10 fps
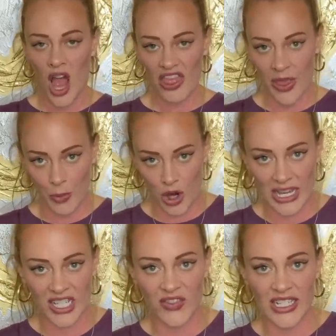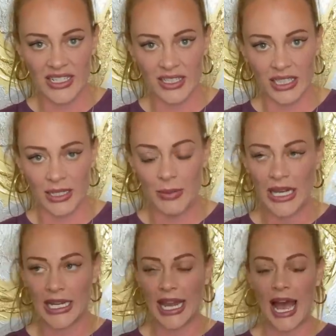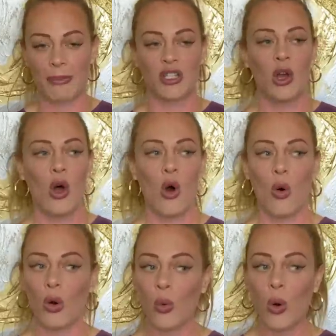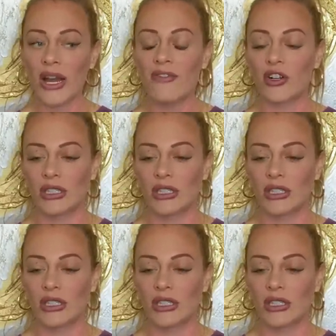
the price of insulin being capped or whatever.